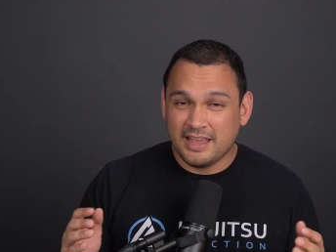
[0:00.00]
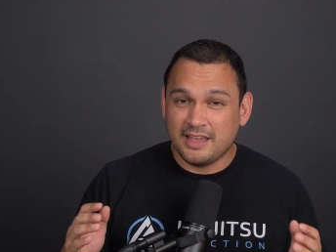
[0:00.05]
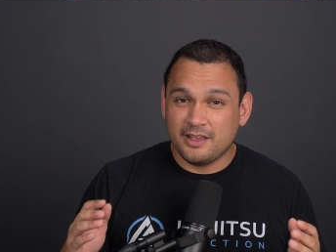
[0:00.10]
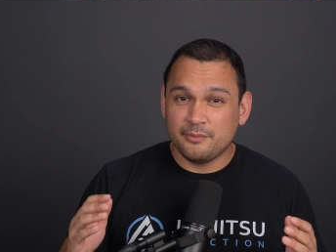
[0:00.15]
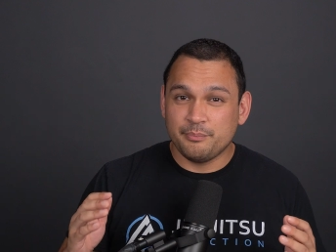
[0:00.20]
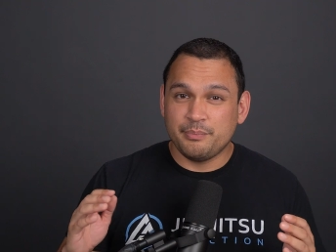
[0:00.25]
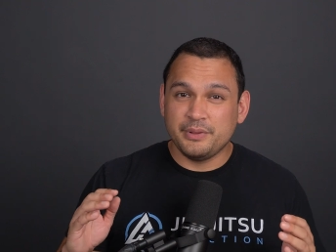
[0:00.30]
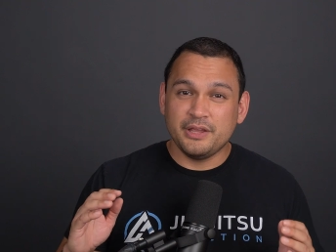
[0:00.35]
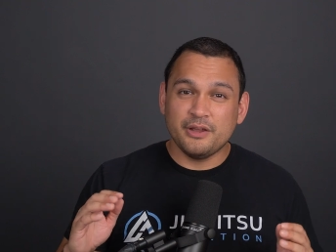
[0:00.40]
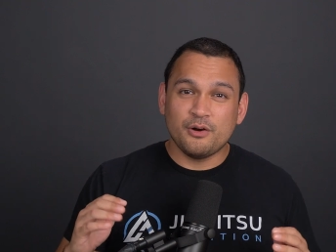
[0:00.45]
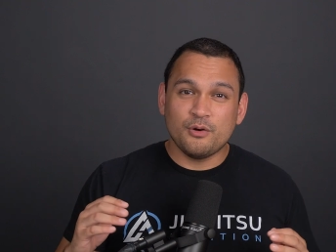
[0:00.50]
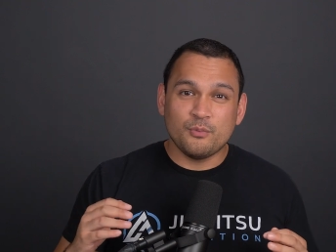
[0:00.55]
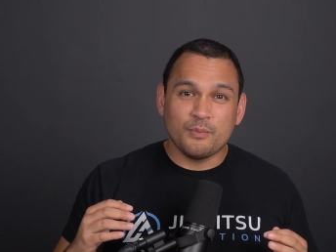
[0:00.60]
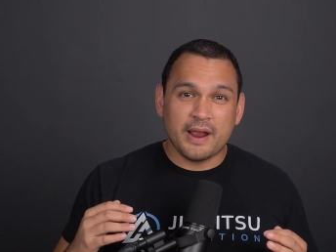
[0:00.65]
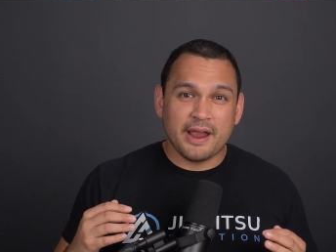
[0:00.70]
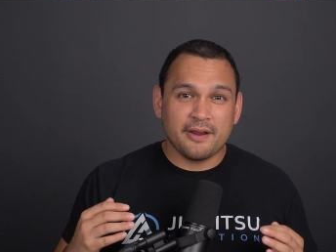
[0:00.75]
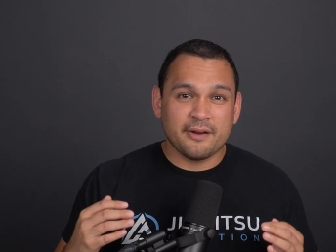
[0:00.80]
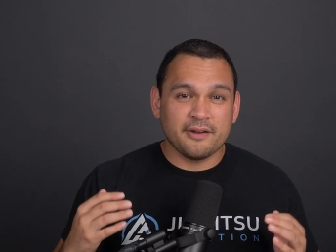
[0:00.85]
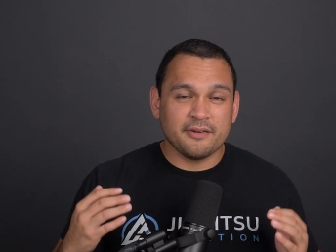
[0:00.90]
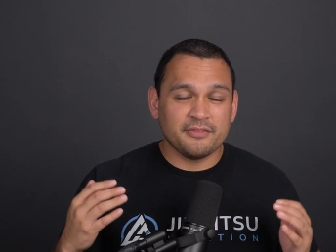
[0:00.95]
and be
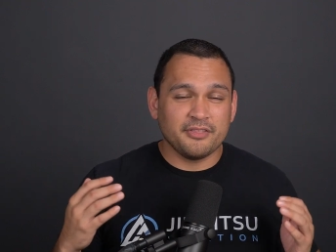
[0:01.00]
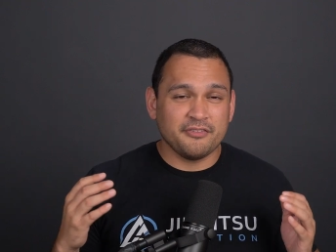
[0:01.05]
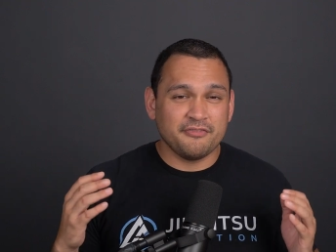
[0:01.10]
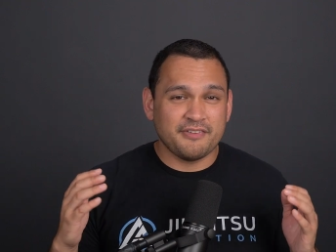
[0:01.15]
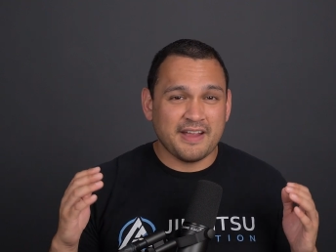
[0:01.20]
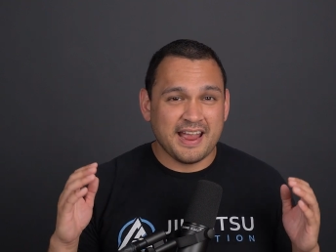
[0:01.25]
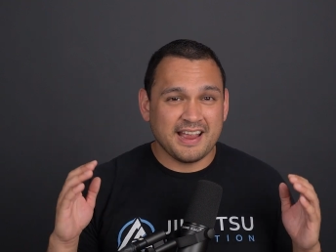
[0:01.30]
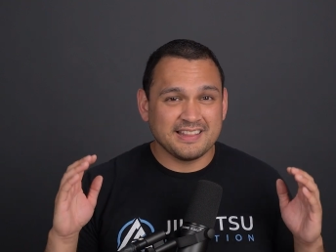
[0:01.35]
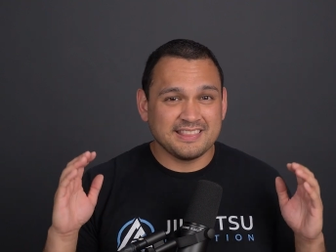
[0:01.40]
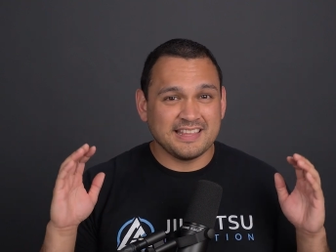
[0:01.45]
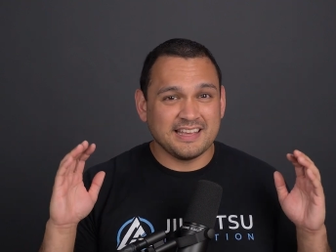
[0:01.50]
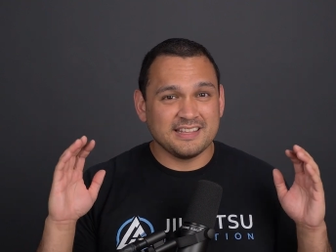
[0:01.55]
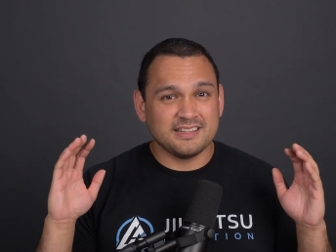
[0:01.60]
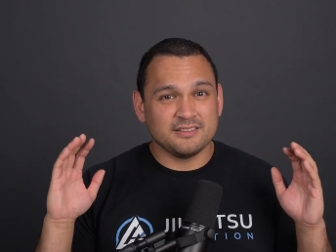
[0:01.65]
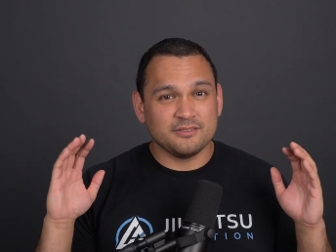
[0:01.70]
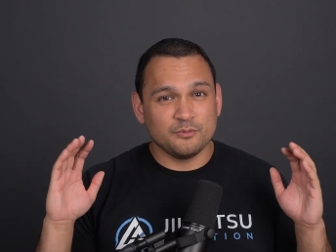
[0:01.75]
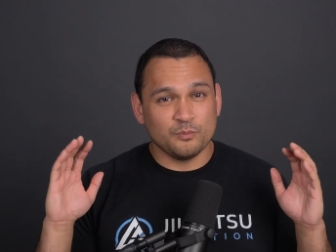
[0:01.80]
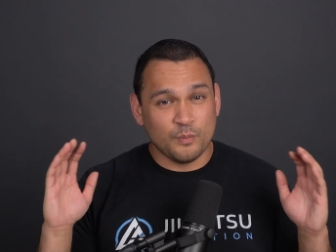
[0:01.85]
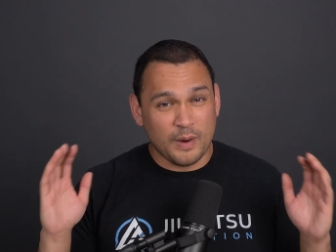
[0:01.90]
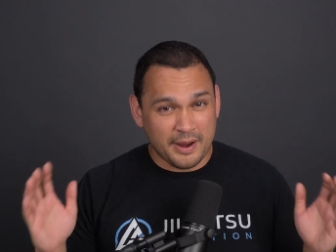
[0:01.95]
aware of the fact that
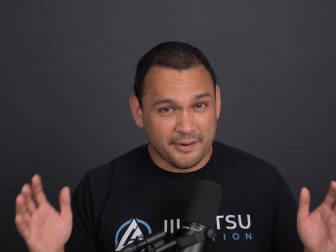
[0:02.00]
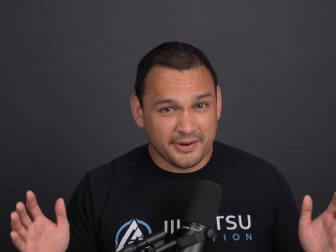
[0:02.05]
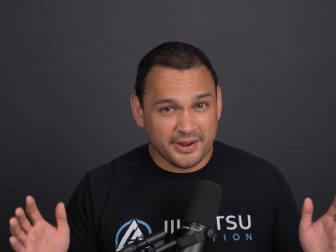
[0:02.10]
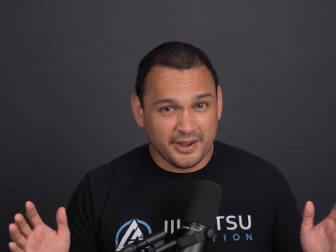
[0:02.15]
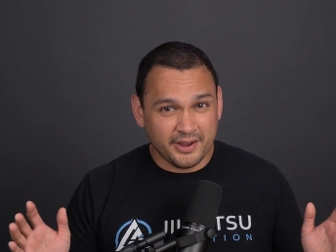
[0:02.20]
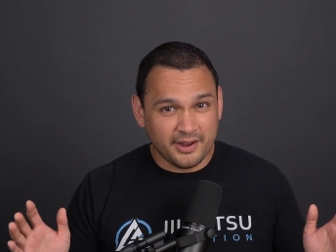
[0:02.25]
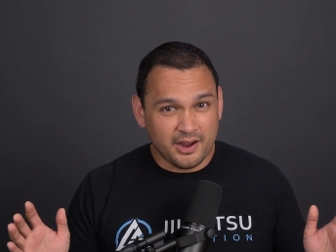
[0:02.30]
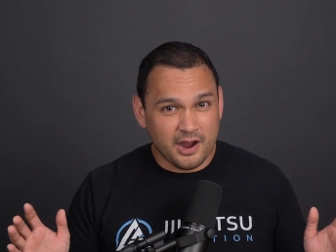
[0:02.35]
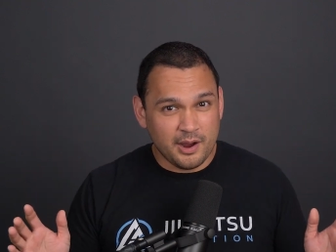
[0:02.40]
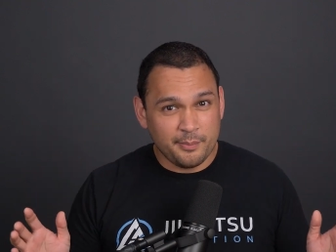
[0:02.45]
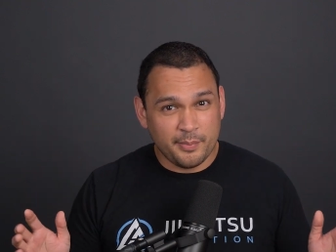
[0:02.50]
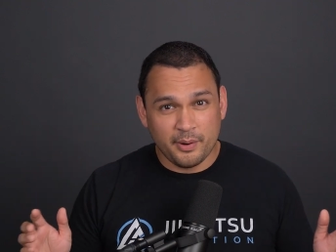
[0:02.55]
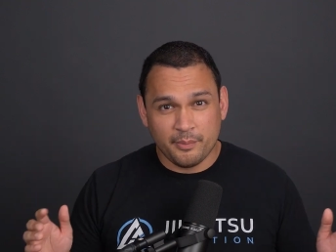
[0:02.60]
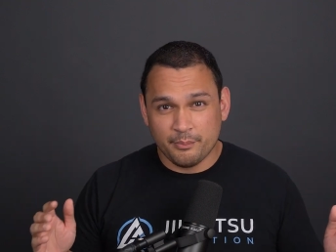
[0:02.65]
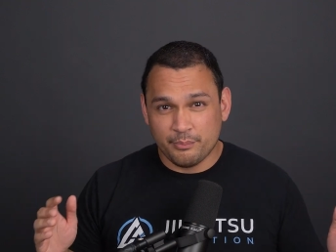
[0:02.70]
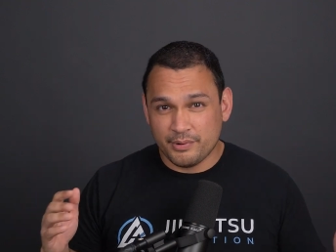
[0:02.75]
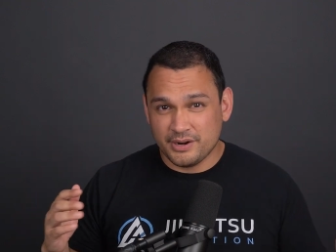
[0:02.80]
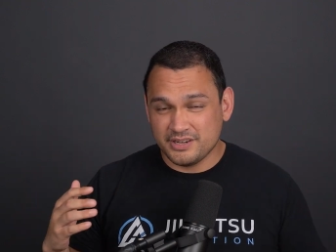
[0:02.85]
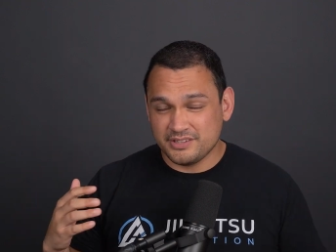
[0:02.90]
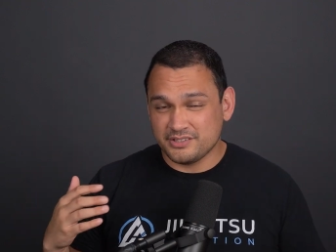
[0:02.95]
wearing a cup
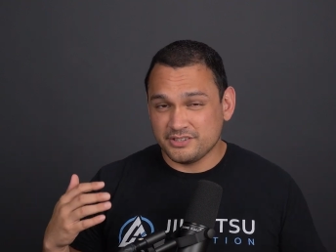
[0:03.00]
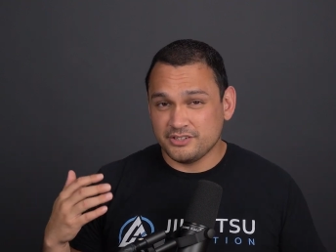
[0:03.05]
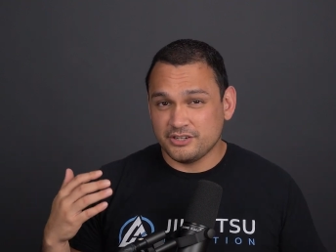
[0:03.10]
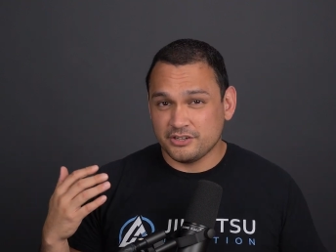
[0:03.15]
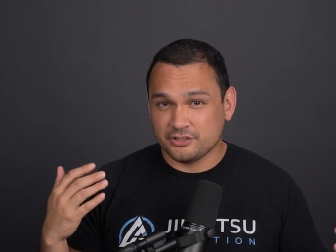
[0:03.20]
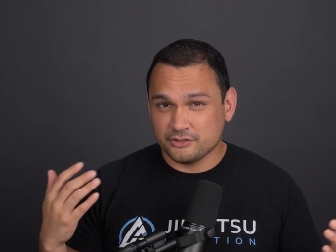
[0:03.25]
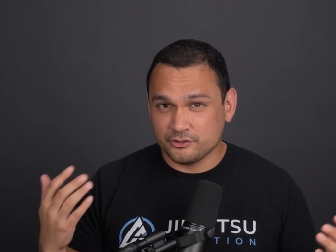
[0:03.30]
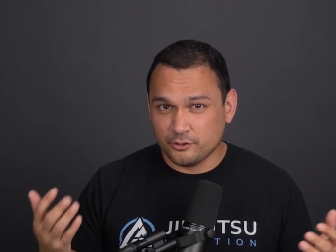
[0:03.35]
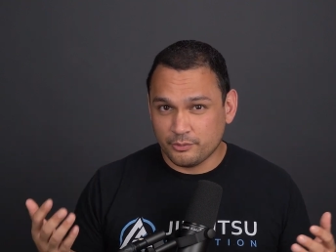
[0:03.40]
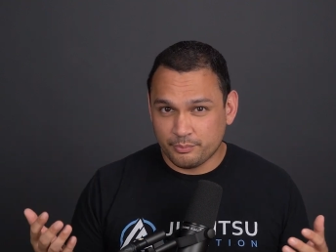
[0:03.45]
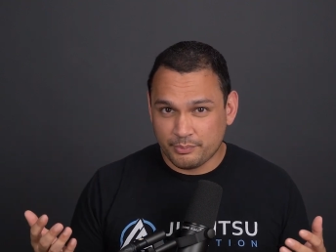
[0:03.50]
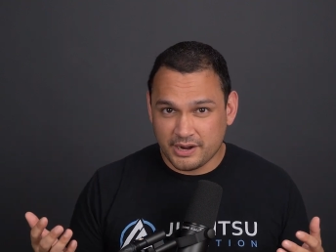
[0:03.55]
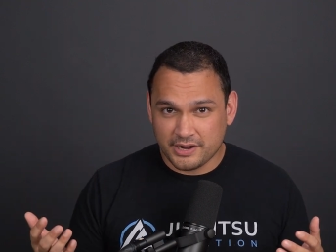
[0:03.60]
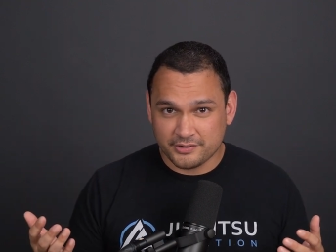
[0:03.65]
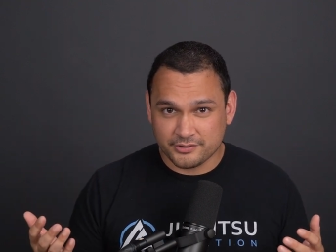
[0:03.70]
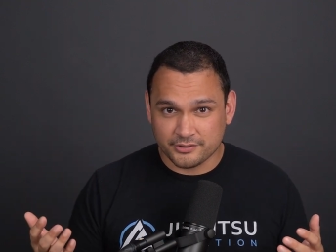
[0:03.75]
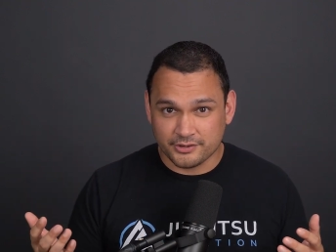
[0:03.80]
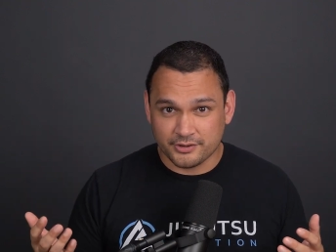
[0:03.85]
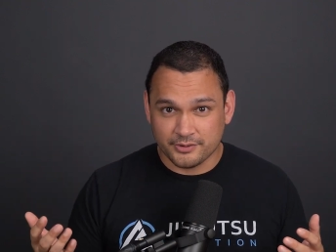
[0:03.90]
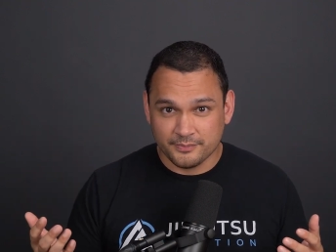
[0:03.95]
brings additional
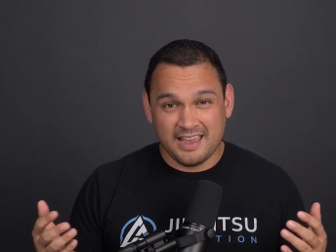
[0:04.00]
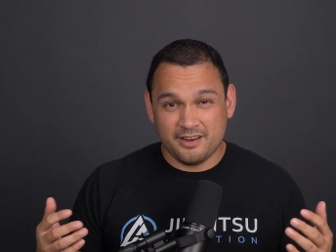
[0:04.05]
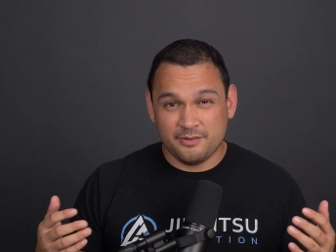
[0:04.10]
pressure,